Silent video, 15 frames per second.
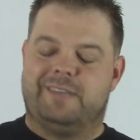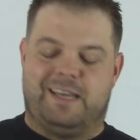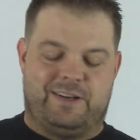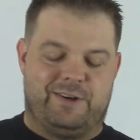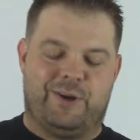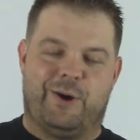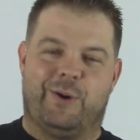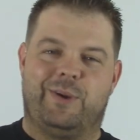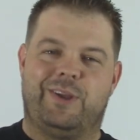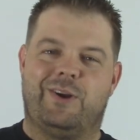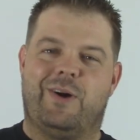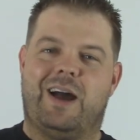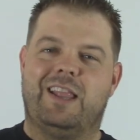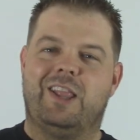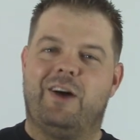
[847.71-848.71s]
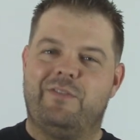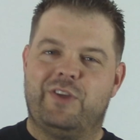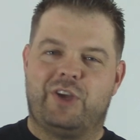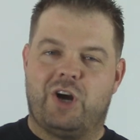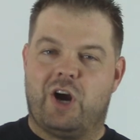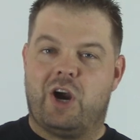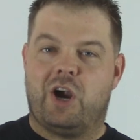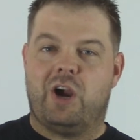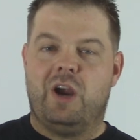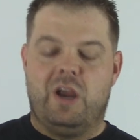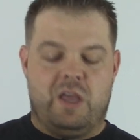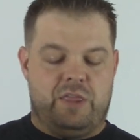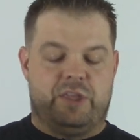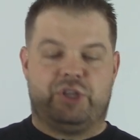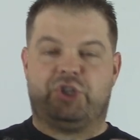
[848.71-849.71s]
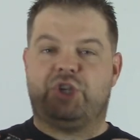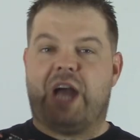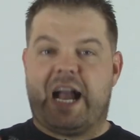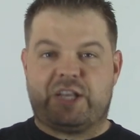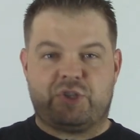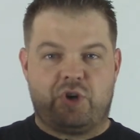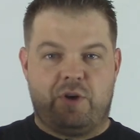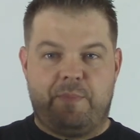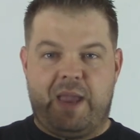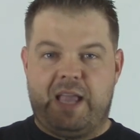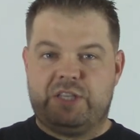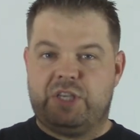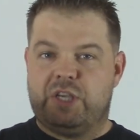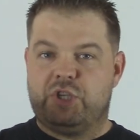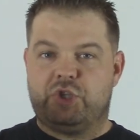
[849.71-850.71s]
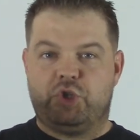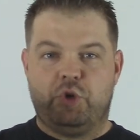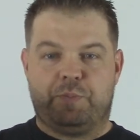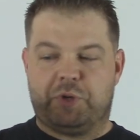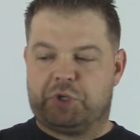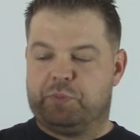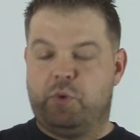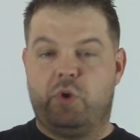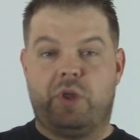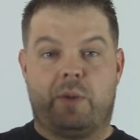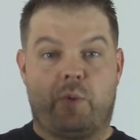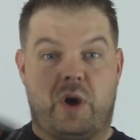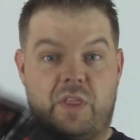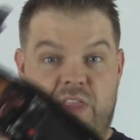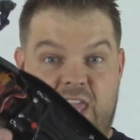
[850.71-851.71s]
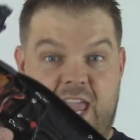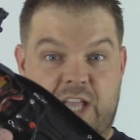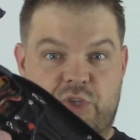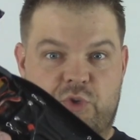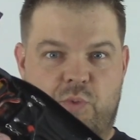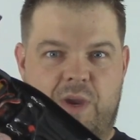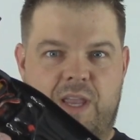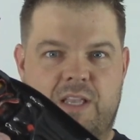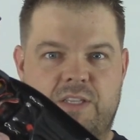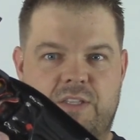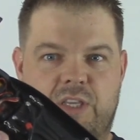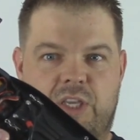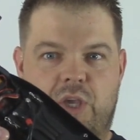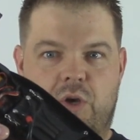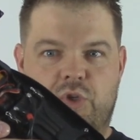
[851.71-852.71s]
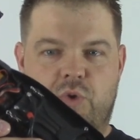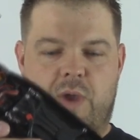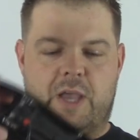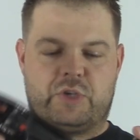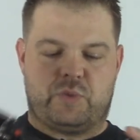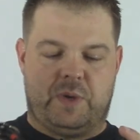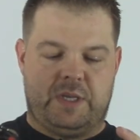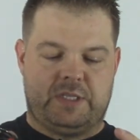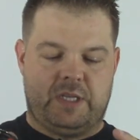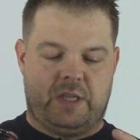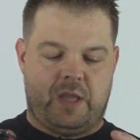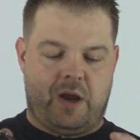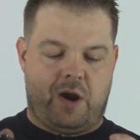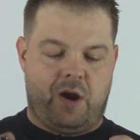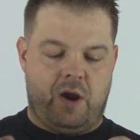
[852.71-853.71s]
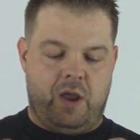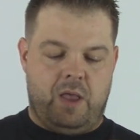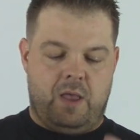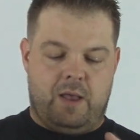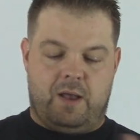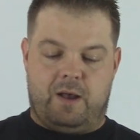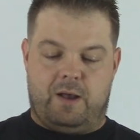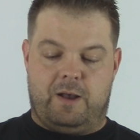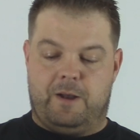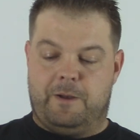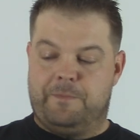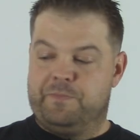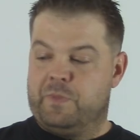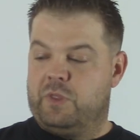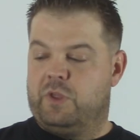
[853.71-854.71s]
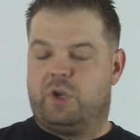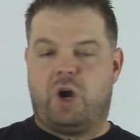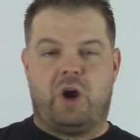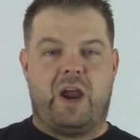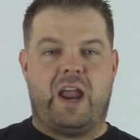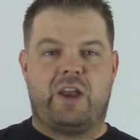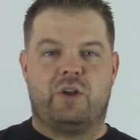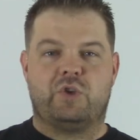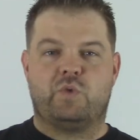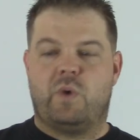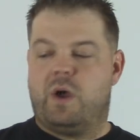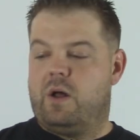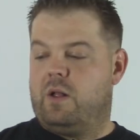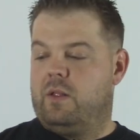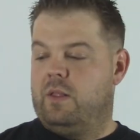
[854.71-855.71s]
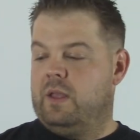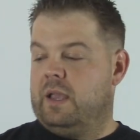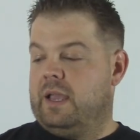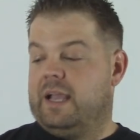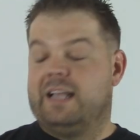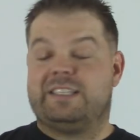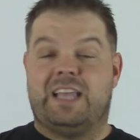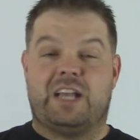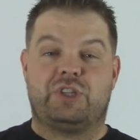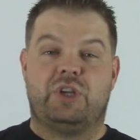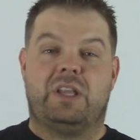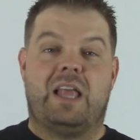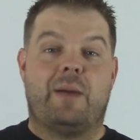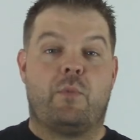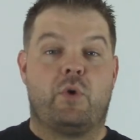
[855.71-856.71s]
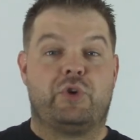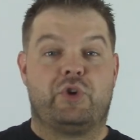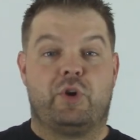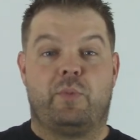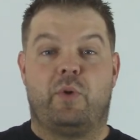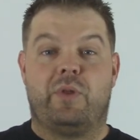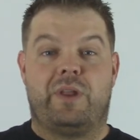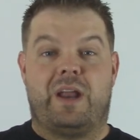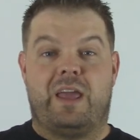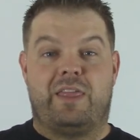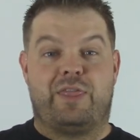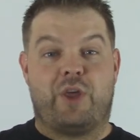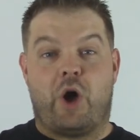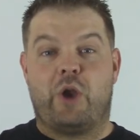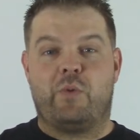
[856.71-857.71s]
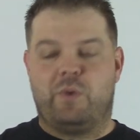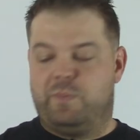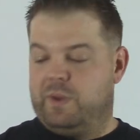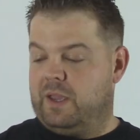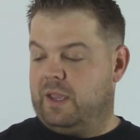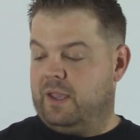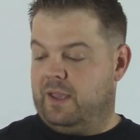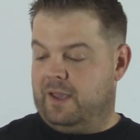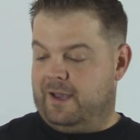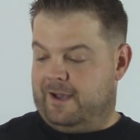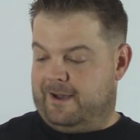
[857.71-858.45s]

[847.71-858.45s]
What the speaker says: I don't know. You know, I love the car. The shocks are amazing, super smooth. I'm running the X-rings, the Kyosho X-rings in there. The car handles well. It's actually a lot more durable than I thought it would be.